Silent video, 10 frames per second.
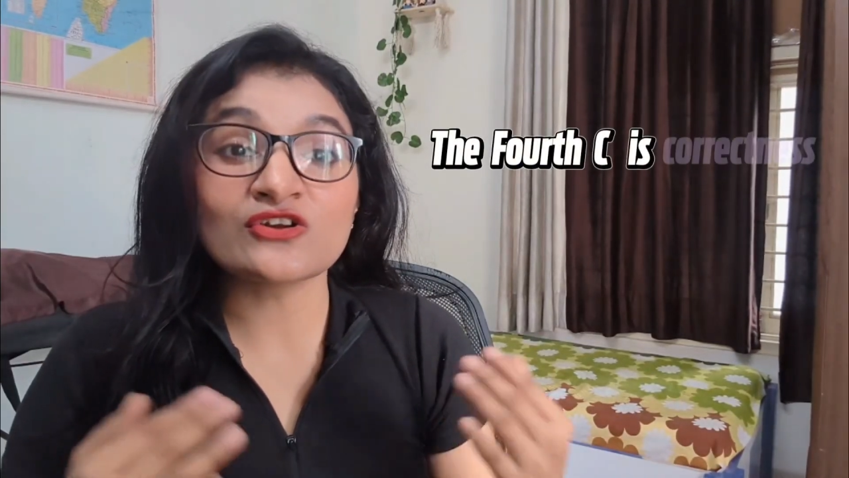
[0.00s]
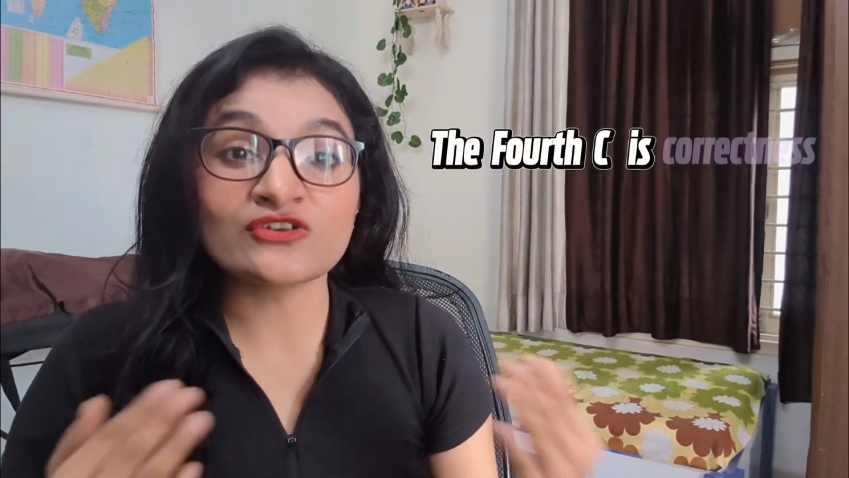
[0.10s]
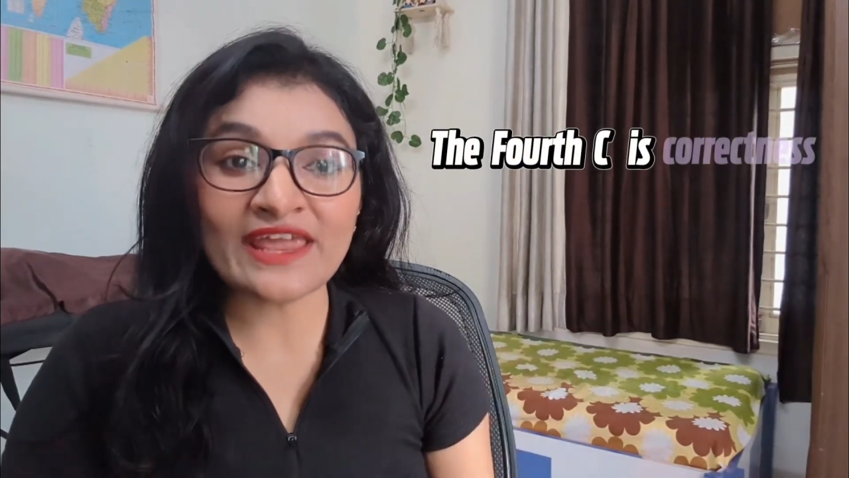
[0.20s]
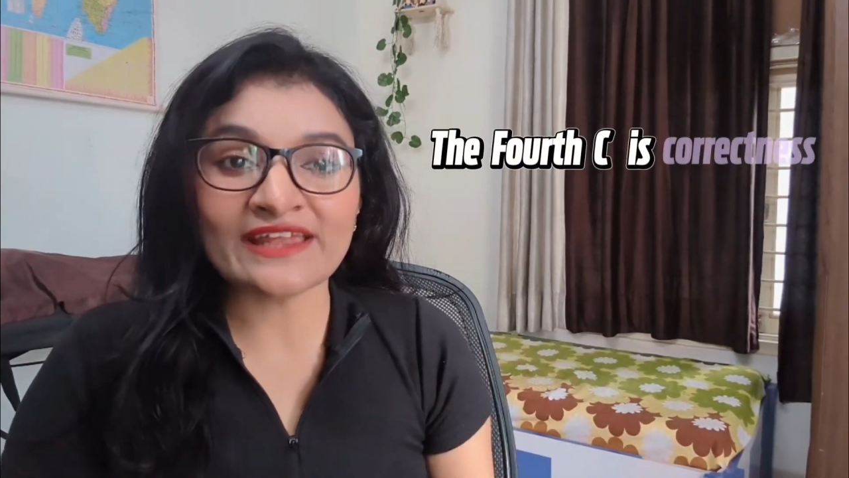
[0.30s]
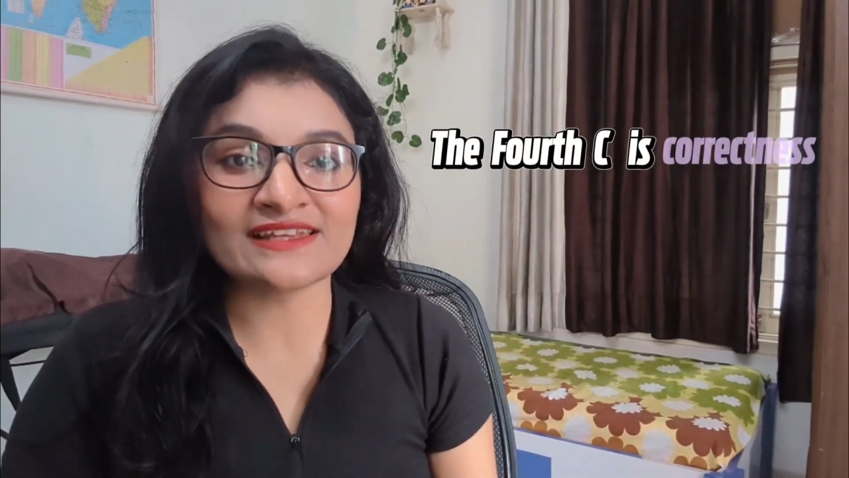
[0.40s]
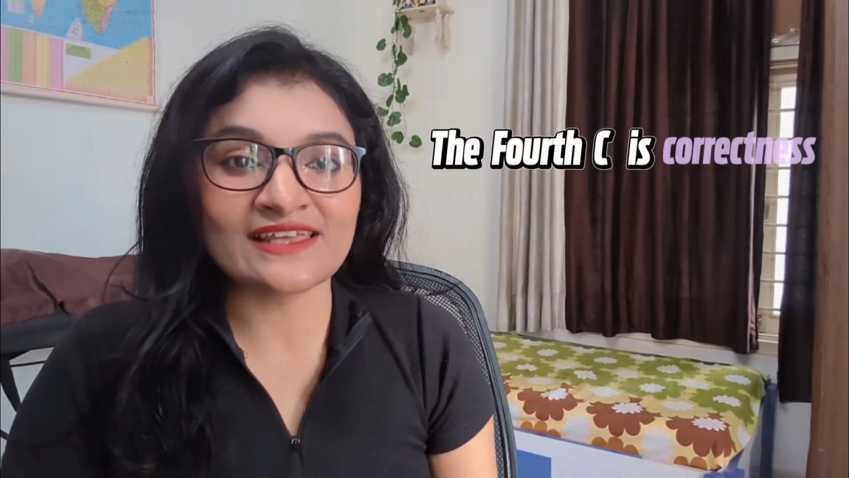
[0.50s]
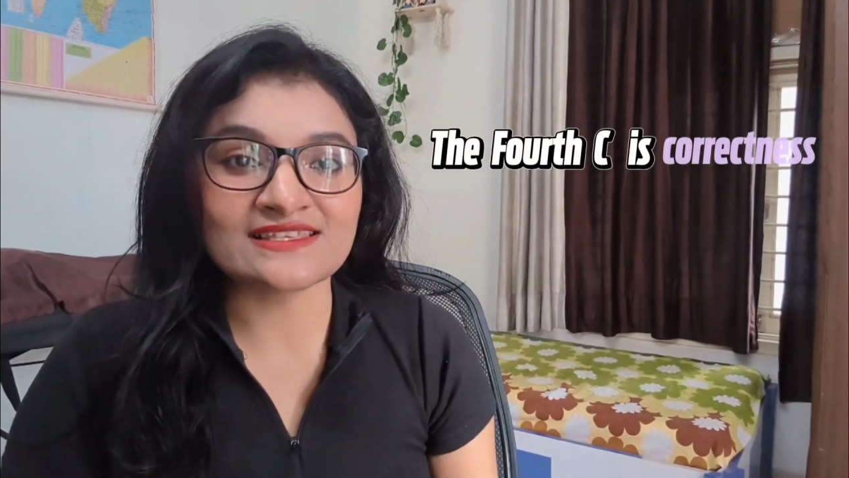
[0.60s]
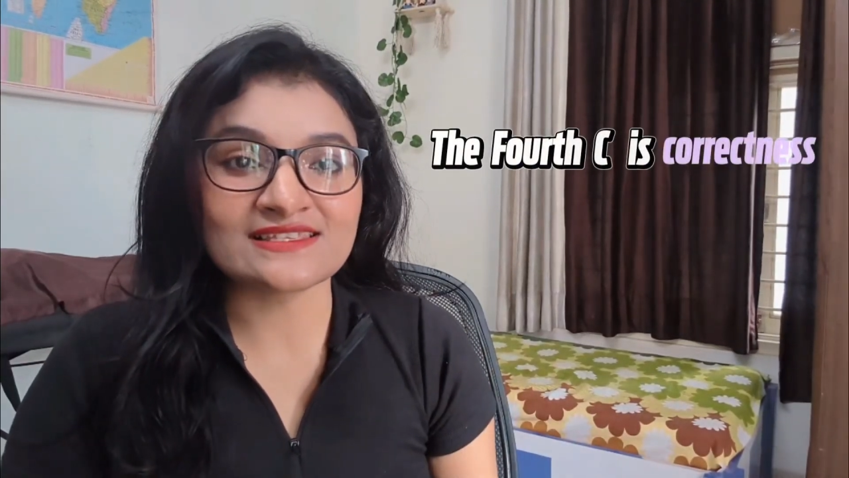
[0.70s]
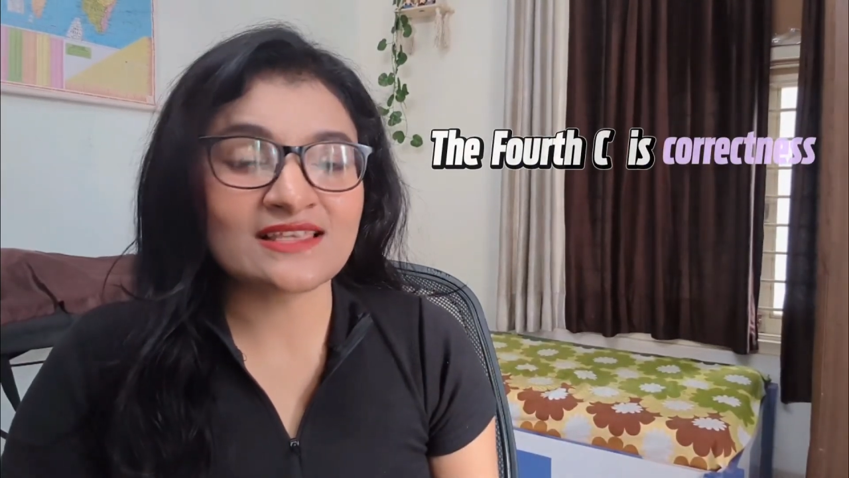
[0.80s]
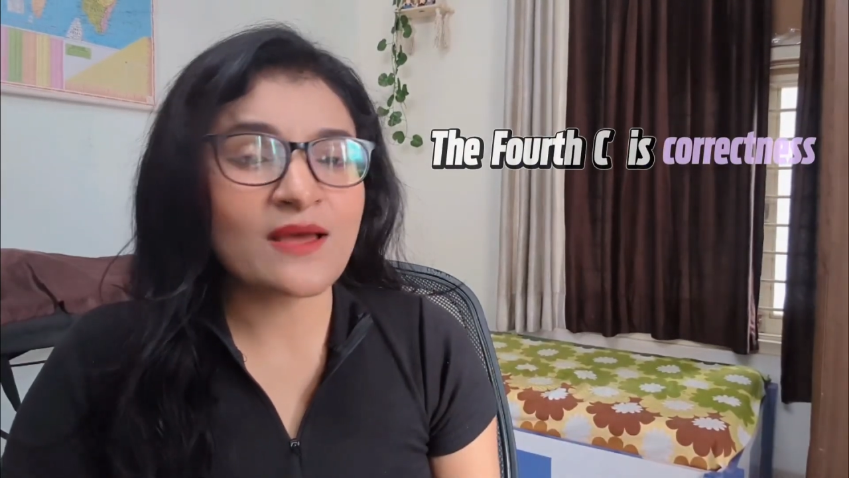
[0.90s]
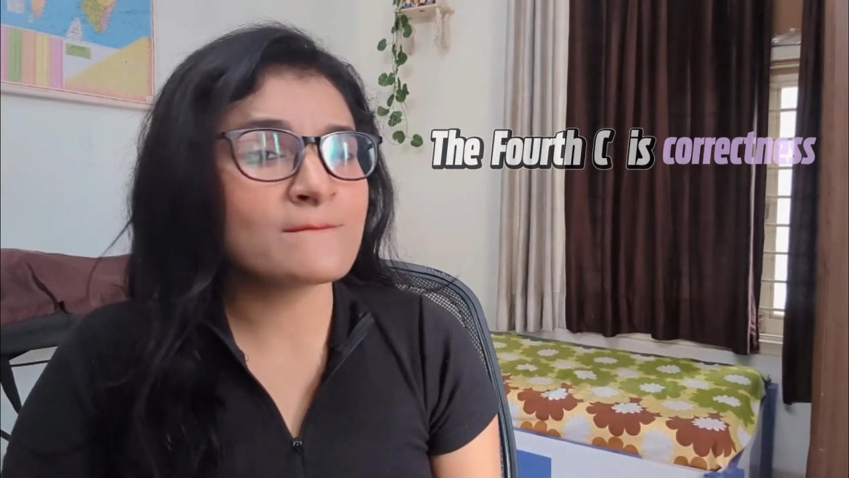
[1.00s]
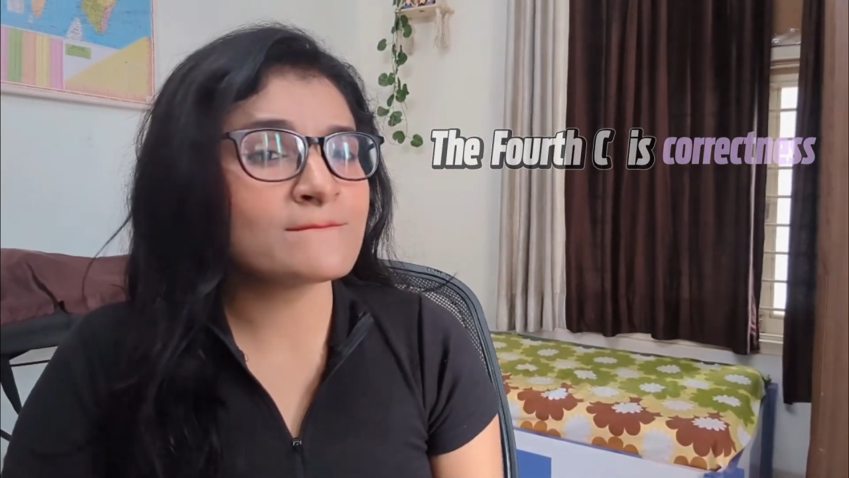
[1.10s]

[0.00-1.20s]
correctness.